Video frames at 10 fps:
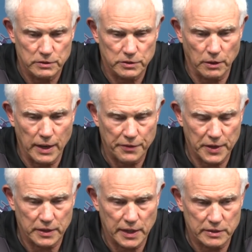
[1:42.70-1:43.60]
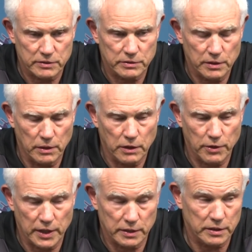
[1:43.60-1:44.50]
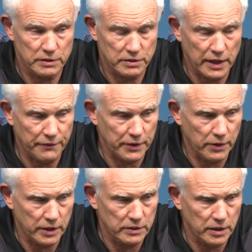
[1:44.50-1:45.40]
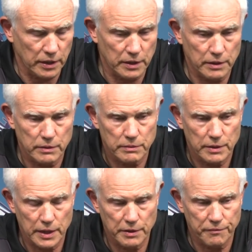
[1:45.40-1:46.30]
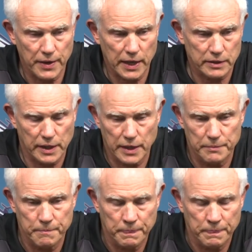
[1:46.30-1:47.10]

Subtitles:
So I think that's, you know, a credit to the staff there at Kentucky and the fact that,